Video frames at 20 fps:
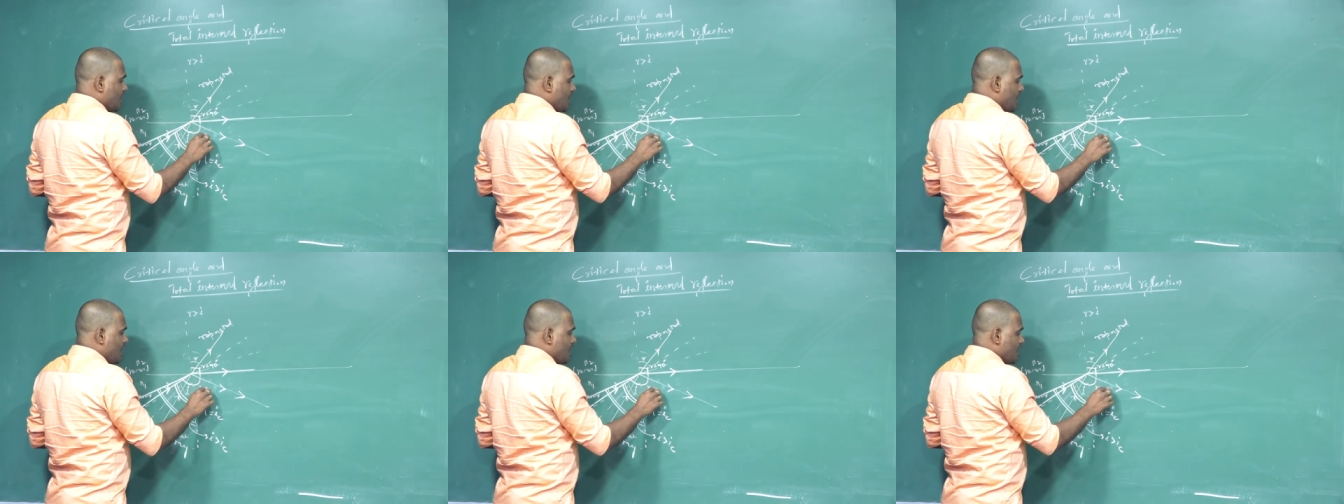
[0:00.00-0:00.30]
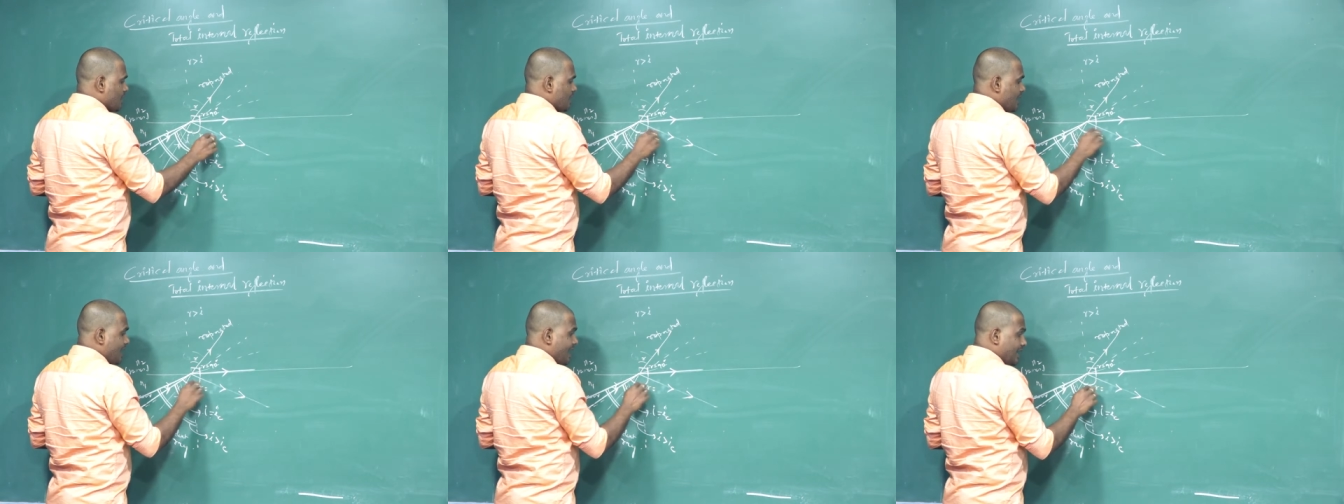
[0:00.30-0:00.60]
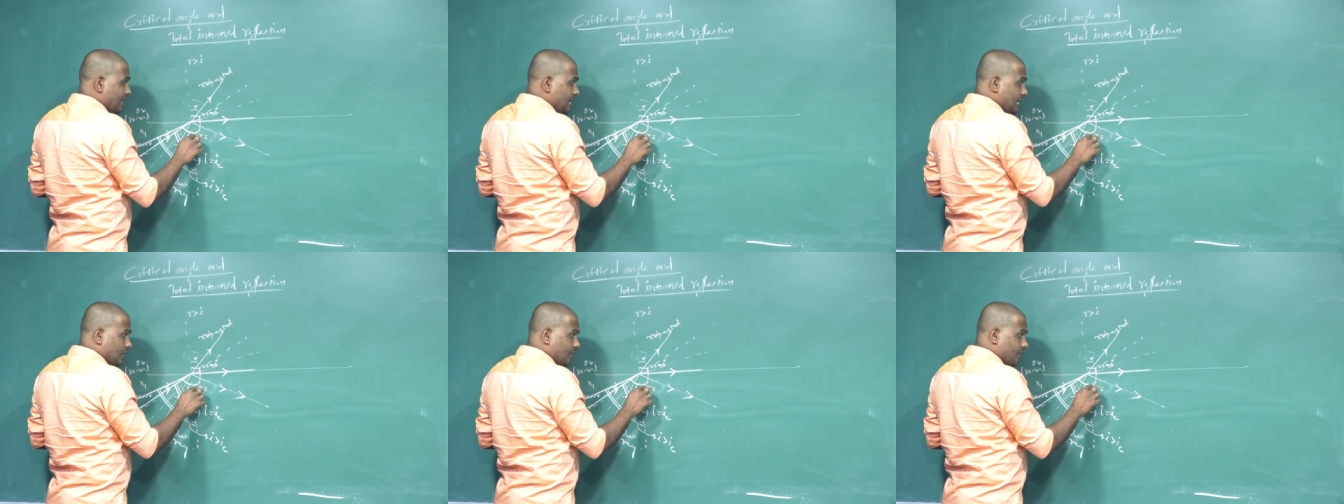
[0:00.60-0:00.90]
R,
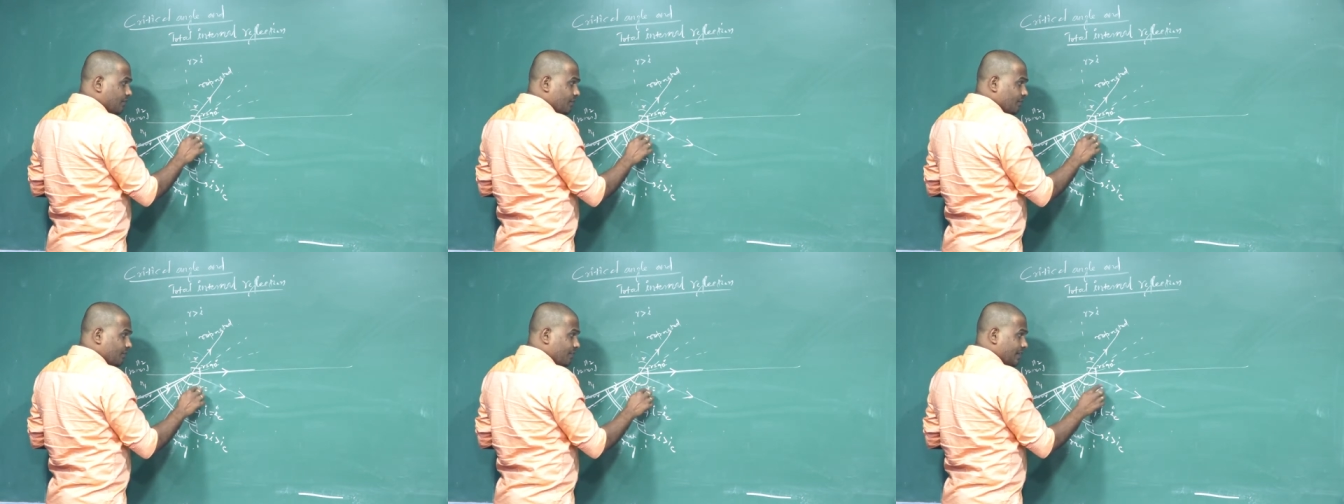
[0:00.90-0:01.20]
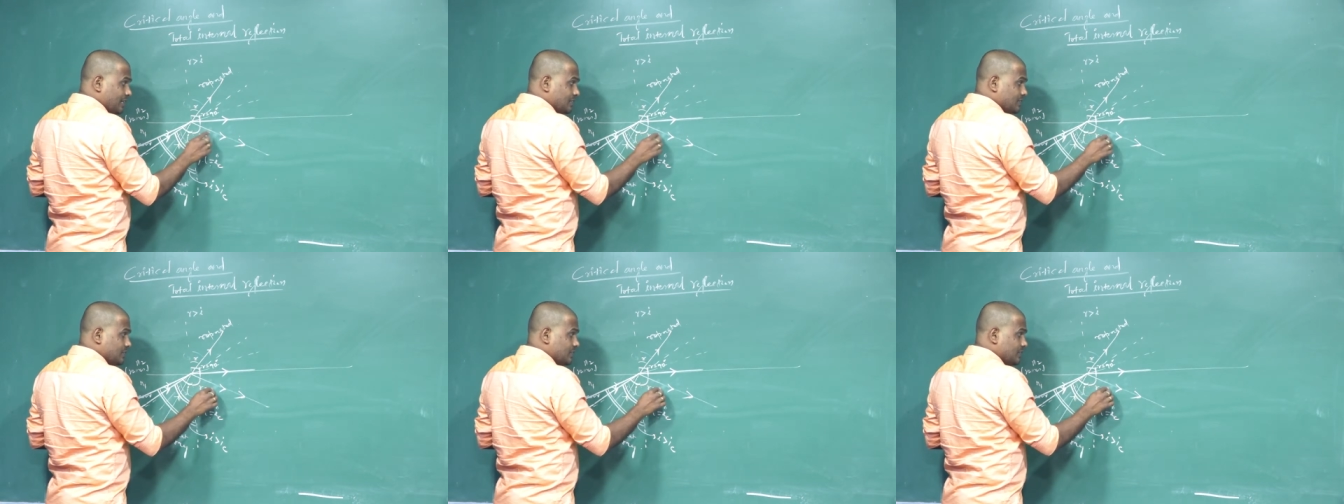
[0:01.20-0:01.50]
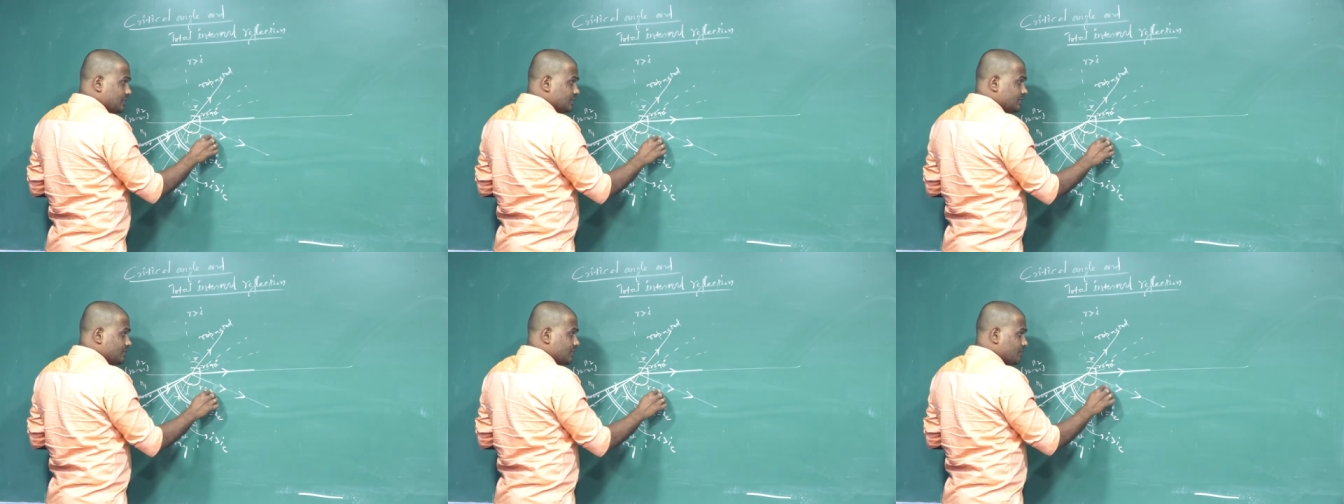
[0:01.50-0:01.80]
angle of reflection,
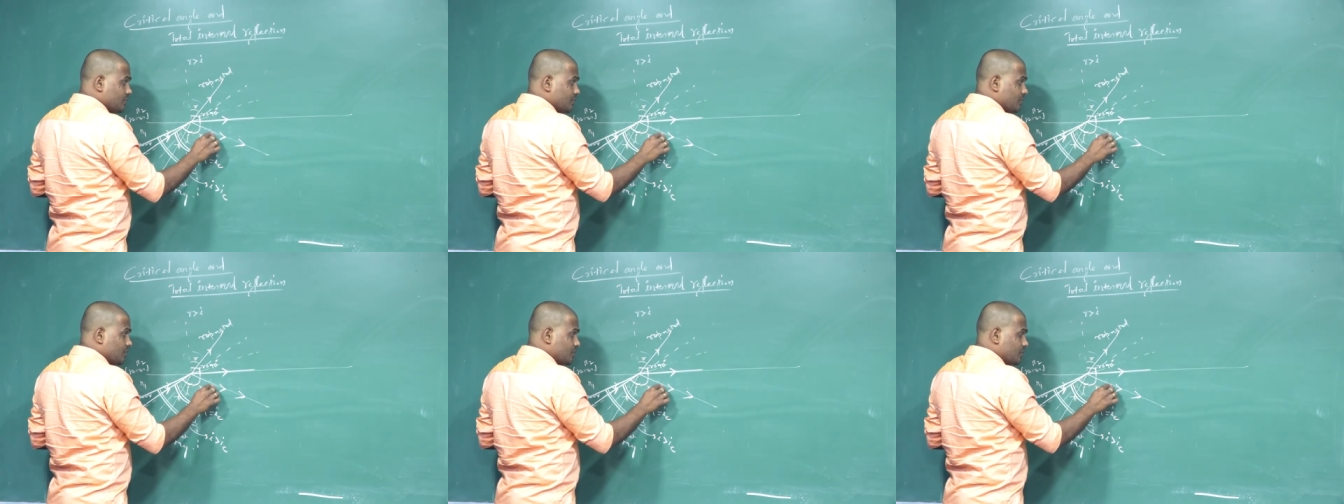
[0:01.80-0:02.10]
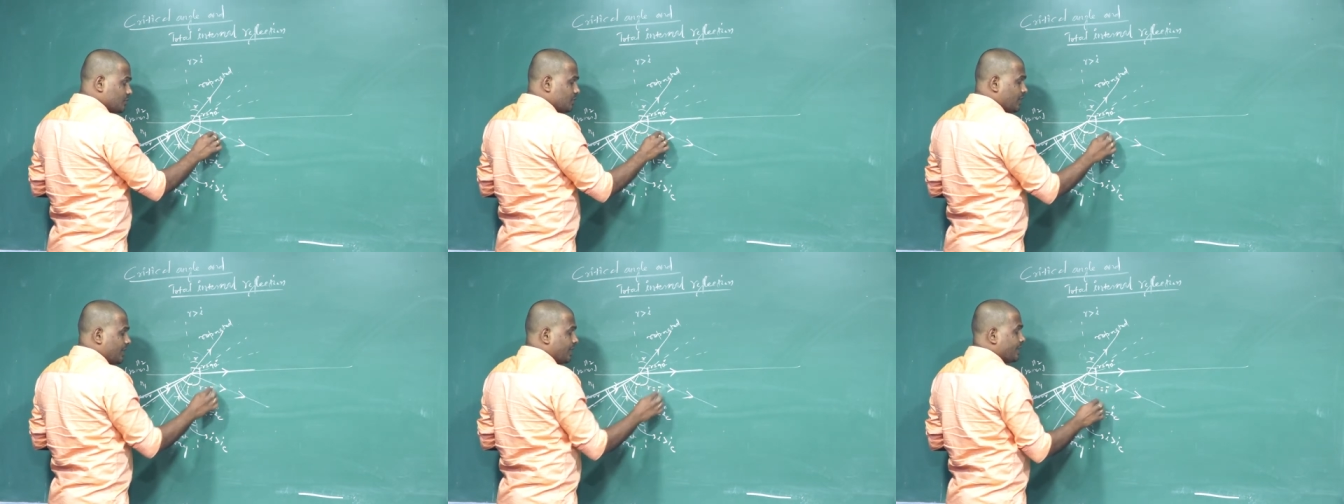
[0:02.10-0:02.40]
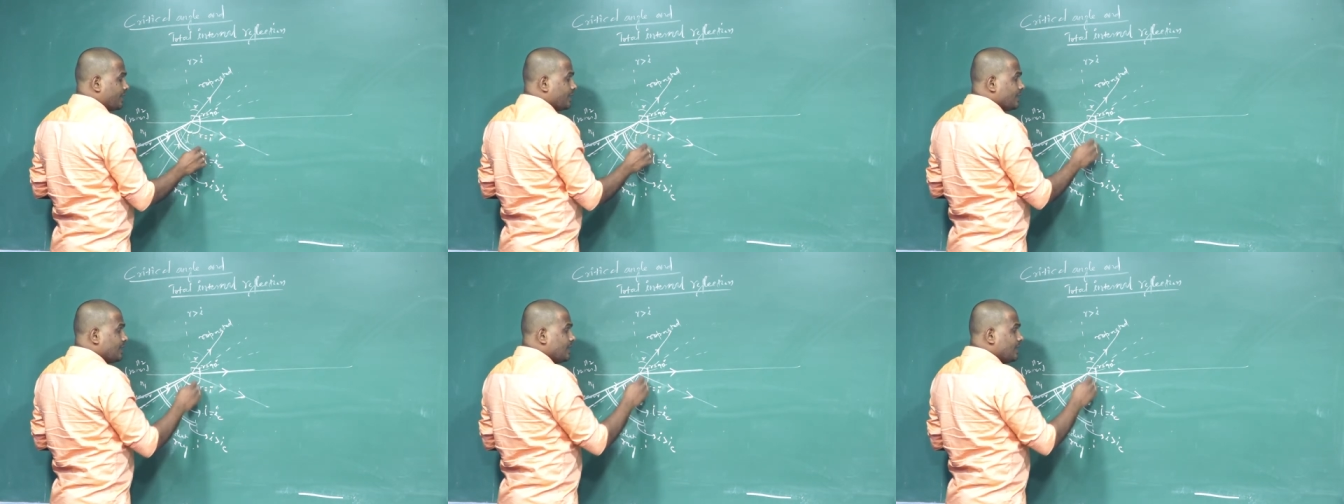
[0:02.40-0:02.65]
is equal to I.